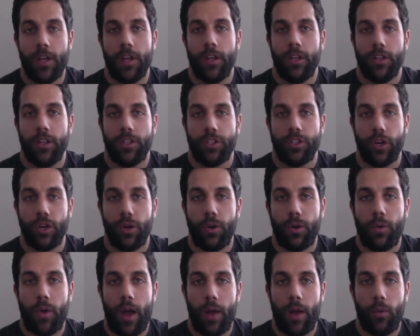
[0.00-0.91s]

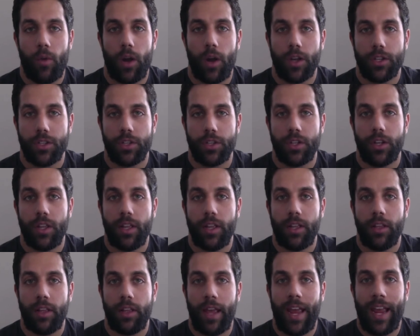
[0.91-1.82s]
So I watched
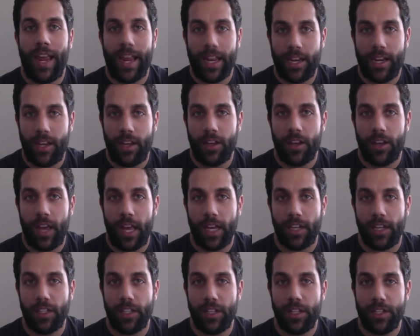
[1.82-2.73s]
Annie
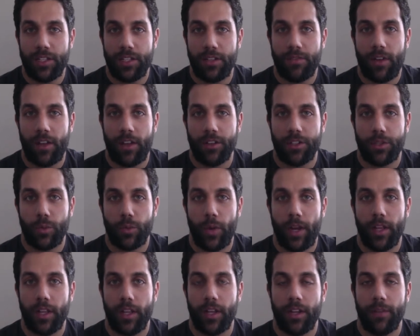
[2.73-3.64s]
and Lindsay
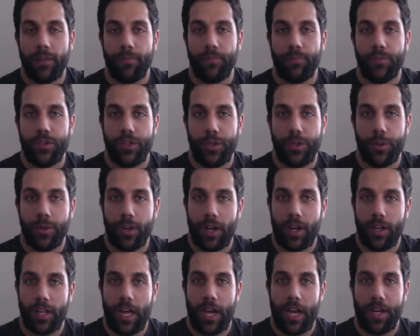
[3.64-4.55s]
Valenzuela do it
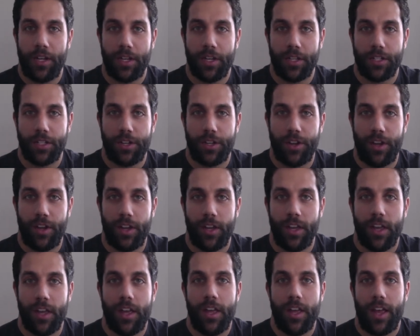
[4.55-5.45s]
online yesterday,
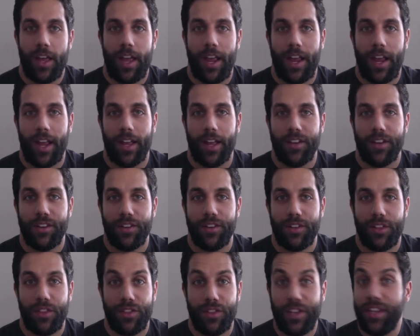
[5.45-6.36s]
and
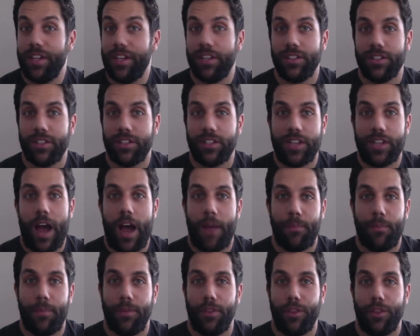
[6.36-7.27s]
they didn't
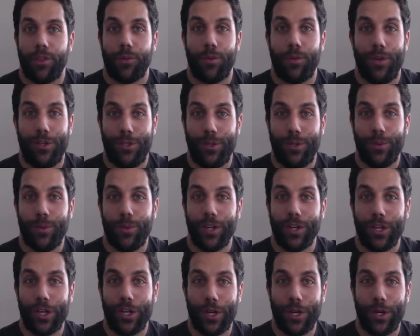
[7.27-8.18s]
stop. 3, 2,
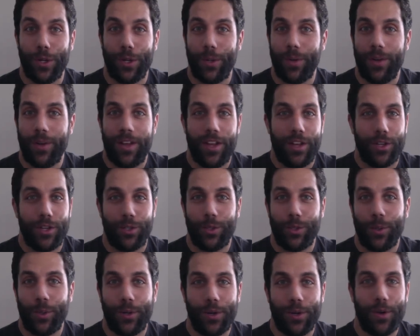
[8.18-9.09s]
1, go.
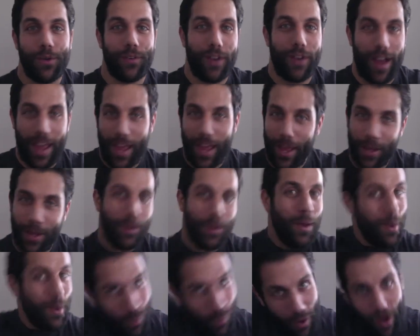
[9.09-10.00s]
Shouldered overhead
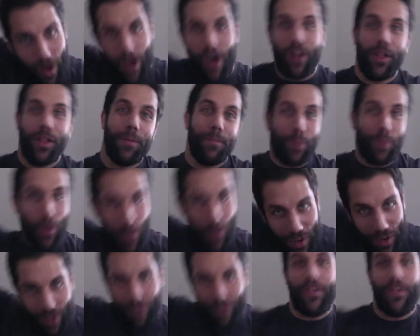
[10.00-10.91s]
were all
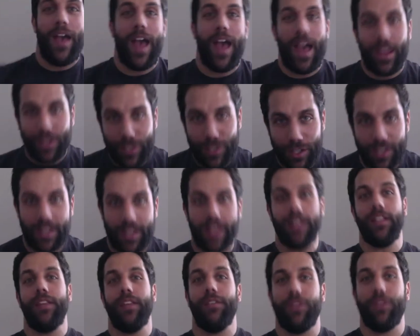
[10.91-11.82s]
unbroken and fast. The
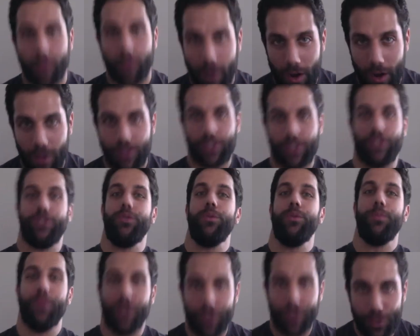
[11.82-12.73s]
deadlifts were all
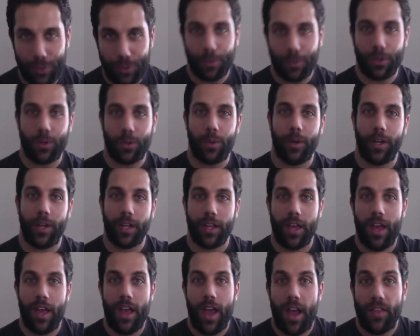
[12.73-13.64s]
super quick,
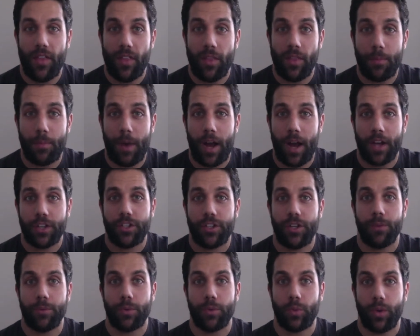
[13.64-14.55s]
and then the box
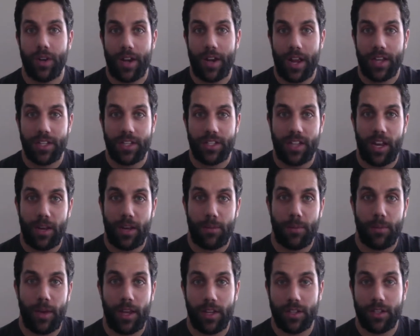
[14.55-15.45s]
jumps were a nice steady
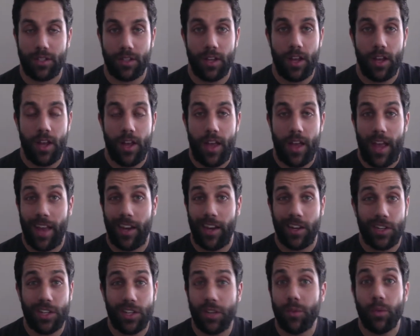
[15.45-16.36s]
pace, and
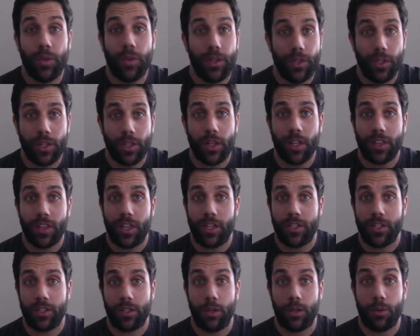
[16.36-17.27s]
it didn't really look like
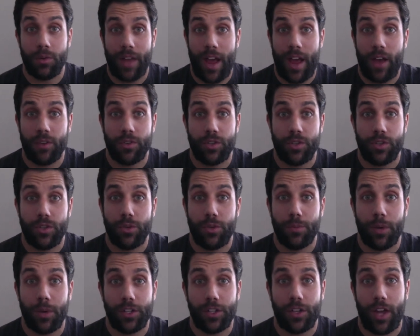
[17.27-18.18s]
they slowed down too
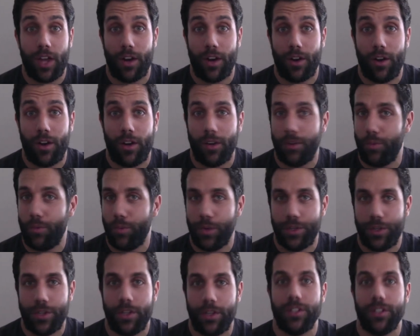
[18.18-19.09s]
much at all,
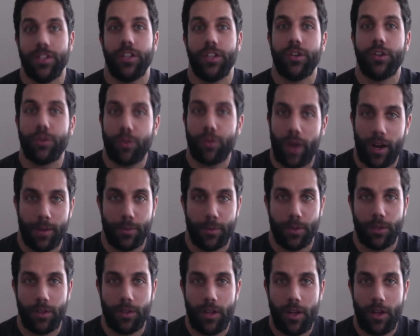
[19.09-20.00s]
which is
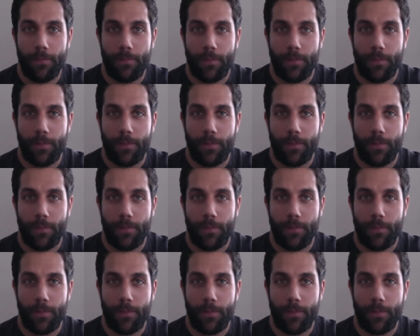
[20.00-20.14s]
incredible.